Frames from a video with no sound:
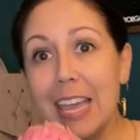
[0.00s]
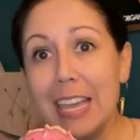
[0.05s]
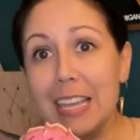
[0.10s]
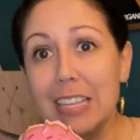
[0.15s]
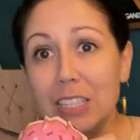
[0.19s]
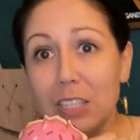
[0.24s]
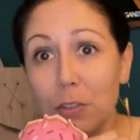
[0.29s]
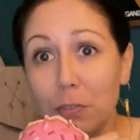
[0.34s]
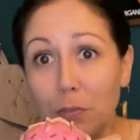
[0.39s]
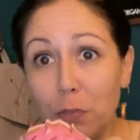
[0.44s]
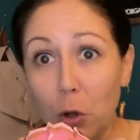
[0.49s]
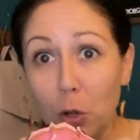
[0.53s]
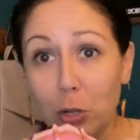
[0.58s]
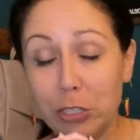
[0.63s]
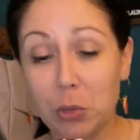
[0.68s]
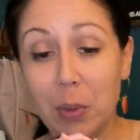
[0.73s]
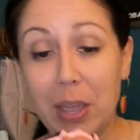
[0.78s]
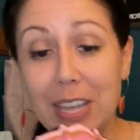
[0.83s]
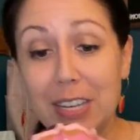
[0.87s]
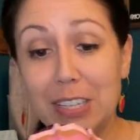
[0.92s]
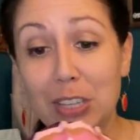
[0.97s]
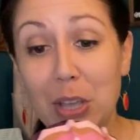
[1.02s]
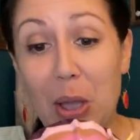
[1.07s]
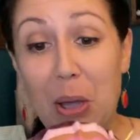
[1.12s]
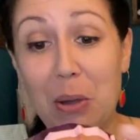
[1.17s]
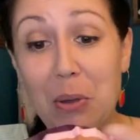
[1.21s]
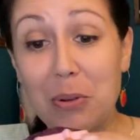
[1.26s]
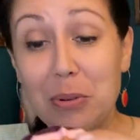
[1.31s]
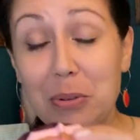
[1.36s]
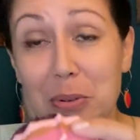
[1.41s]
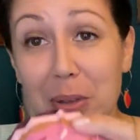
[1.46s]
is the foldaway
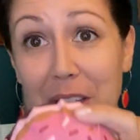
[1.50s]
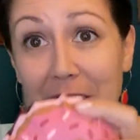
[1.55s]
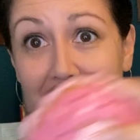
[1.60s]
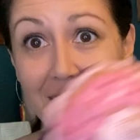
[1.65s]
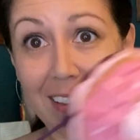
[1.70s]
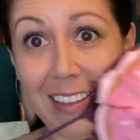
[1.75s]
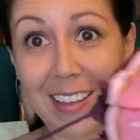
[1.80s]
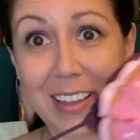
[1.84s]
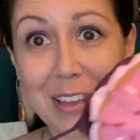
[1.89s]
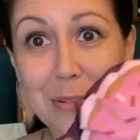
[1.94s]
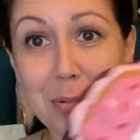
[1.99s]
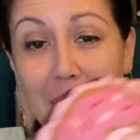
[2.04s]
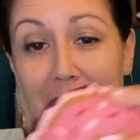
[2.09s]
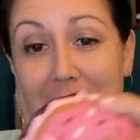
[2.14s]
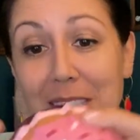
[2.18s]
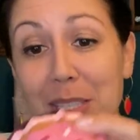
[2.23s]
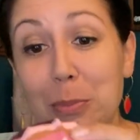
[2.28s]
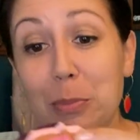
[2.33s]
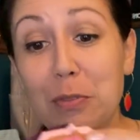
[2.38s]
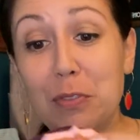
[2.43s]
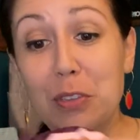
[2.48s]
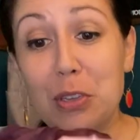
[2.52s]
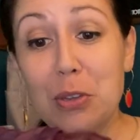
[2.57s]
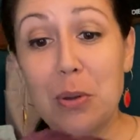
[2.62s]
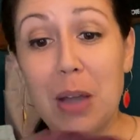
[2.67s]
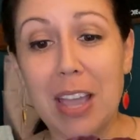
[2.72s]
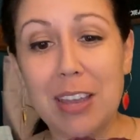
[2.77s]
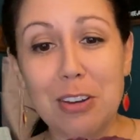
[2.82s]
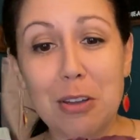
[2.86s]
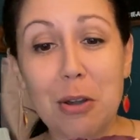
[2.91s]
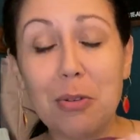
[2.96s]
tote, right? Some of you,
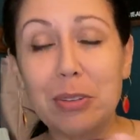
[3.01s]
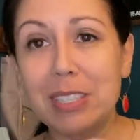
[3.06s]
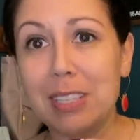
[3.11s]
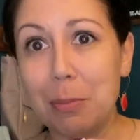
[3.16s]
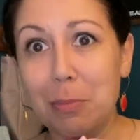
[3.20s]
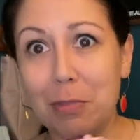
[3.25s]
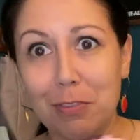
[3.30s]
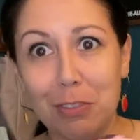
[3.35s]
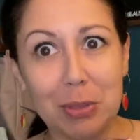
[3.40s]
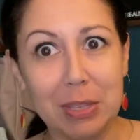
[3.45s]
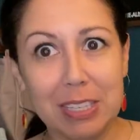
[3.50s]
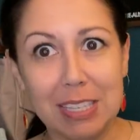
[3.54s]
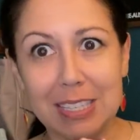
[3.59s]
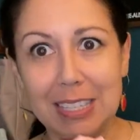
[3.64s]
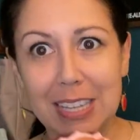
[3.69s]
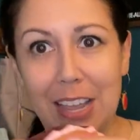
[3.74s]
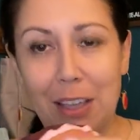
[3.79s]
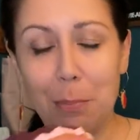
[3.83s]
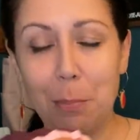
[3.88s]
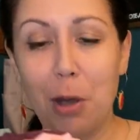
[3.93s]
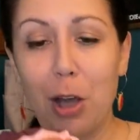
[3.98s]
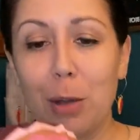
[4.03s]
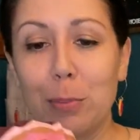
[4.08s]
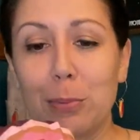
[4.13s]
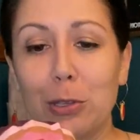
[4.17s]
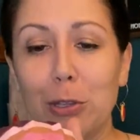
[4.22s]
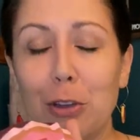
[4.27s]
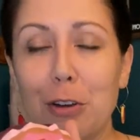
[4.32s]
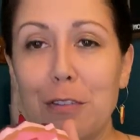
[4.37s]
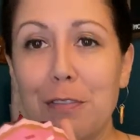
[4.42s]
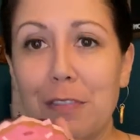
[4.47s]
I know some of you, this is like a
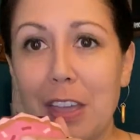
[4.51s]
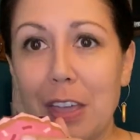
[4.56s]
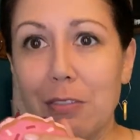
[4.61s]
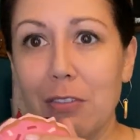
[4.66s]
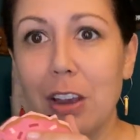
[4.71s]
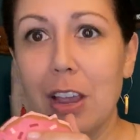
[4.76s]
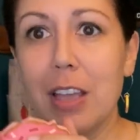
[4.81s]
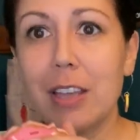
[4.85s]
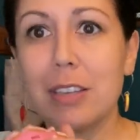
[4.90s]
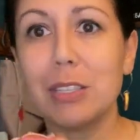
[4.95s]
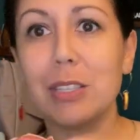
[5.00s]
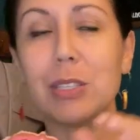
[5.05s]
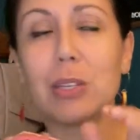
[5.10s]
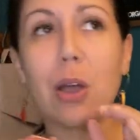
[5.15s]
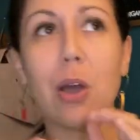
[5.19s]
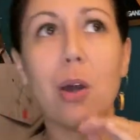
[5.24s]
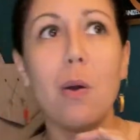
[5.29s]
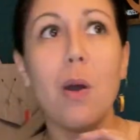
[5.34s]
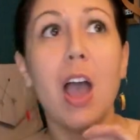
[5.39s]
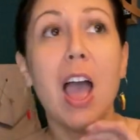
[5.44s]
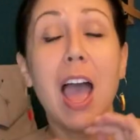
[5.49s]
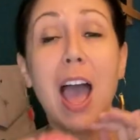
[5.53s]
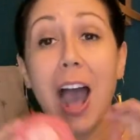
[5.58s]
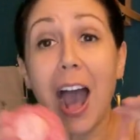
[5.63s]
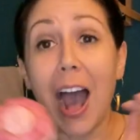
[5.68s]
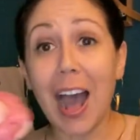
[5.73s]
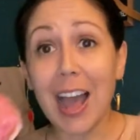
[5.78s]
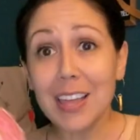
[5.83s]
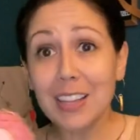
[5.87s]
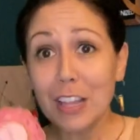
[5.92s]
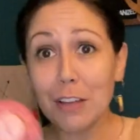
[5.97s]
popular favorite. So
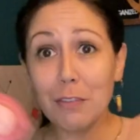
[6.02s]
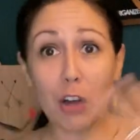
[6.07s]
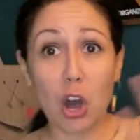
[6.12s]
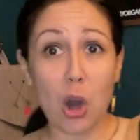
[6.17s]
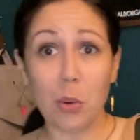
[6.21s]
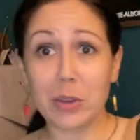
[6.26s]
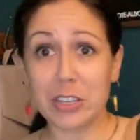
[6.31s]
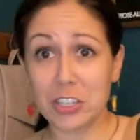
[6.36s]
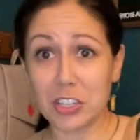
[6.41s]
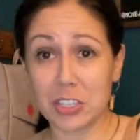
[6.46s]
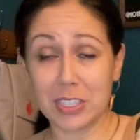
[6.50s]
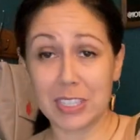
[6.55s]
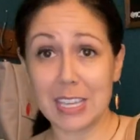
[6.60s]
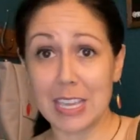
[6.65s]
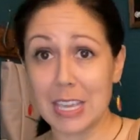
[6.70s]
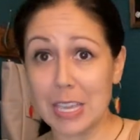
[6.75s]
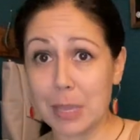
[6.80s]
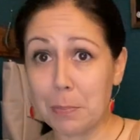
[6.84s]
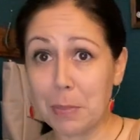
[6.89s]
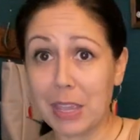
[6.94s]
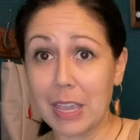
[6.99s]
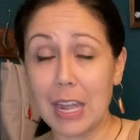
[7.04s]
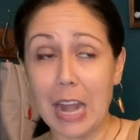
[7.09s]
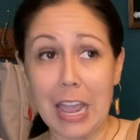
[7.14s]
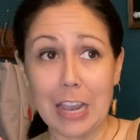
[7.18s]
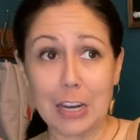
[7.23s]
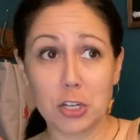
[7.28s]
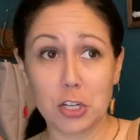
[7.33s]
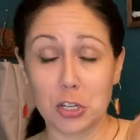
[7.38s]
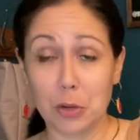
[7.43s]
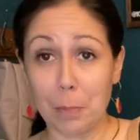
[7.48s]
I love always just keeping an
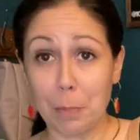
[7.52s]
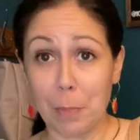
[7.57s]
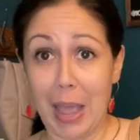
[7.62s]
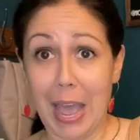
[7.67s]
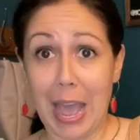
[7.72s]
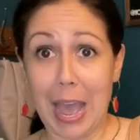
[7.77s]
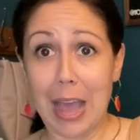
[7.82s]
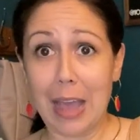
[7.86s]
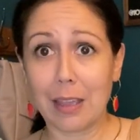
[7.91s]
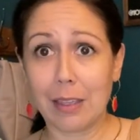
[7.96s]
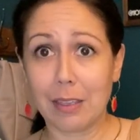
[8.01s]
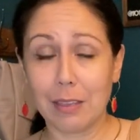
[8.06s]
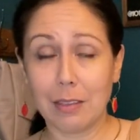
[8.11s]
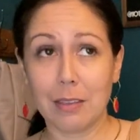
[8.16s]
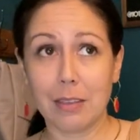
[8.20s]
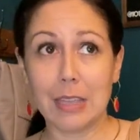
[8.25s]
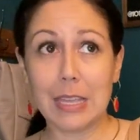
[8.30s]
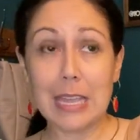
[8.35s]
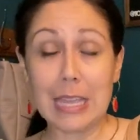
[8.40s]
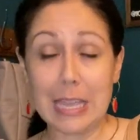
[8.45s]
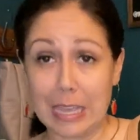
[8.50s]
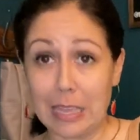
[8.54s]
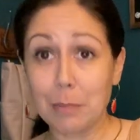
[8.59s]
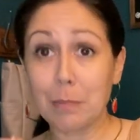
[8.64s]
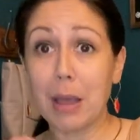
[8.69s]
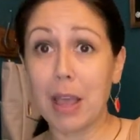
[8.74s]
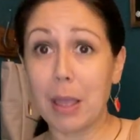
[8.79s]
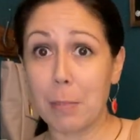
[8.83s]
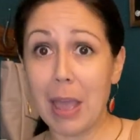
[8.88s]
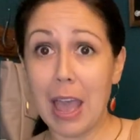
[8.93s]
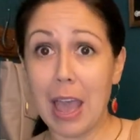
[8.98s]
extra bag in
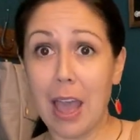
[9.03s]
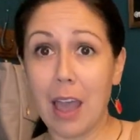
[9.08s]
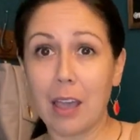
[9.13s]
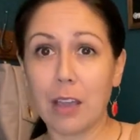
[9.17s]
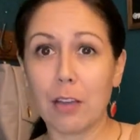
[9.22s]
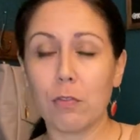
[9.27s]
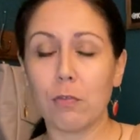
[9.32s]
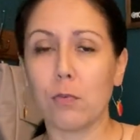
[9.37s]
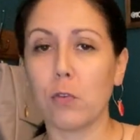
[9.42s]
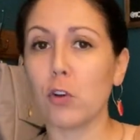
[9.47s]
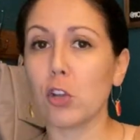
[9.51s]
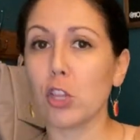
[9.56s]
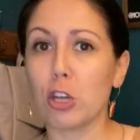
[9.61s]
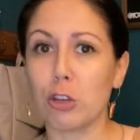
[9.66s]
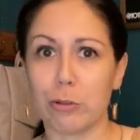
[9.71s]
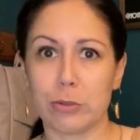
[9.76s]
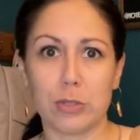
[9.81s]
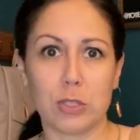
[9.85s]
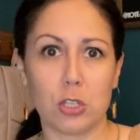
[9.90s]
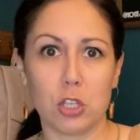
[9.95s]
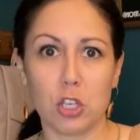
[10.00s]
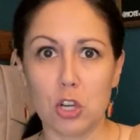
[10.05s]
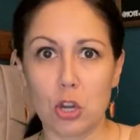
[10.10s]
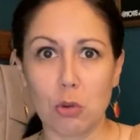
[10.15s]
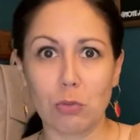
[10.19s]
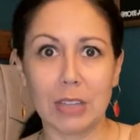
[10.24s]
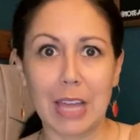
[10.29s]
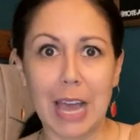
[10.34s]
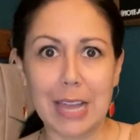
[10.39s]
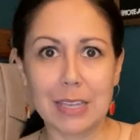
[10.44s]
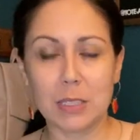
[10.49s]
my bag for those, you know,
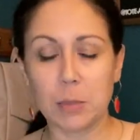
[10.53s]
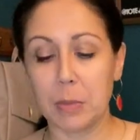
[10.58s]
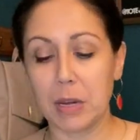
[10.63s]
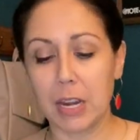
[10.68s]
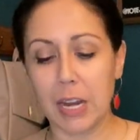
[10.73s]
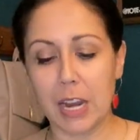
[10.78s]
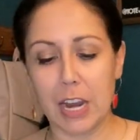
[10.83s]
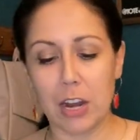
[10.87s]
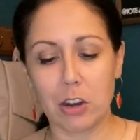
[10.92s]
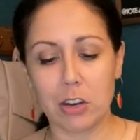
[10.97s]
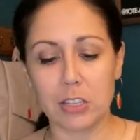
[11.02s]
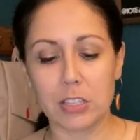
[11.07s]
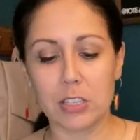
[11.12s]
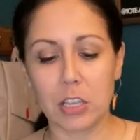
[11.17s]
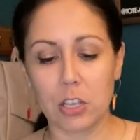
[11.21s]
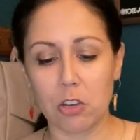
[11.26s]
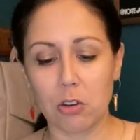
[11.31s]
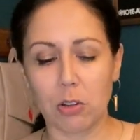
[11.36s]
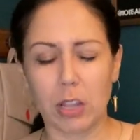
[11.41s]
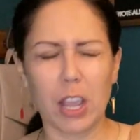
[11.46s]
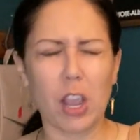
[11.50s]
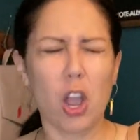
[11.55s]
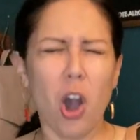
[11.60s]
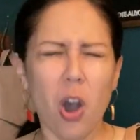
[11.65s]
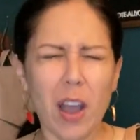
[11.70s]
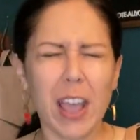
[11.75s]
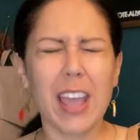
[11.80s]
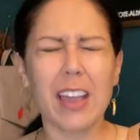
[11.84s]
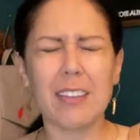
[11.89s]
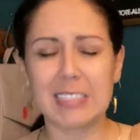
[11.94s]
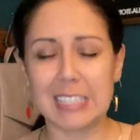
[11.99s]
last minute errands that you're like, oh,
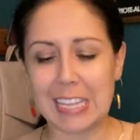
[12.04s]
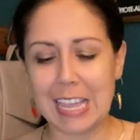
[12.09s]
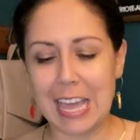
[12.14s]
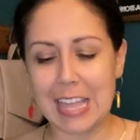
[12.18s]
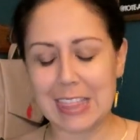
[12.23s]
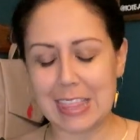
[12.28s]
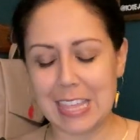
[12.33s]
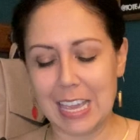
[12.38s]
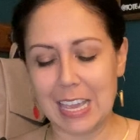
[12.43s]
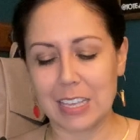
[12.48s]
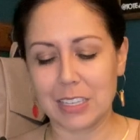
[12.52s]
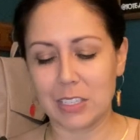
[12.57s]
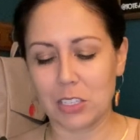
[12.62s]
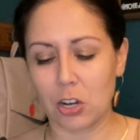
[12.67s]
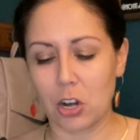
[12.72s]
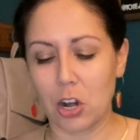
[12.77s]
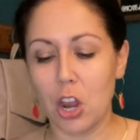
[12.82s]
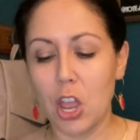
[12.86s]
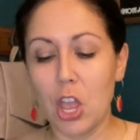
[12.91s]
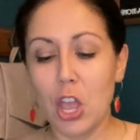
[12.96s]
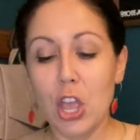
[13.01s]
I have to get this, or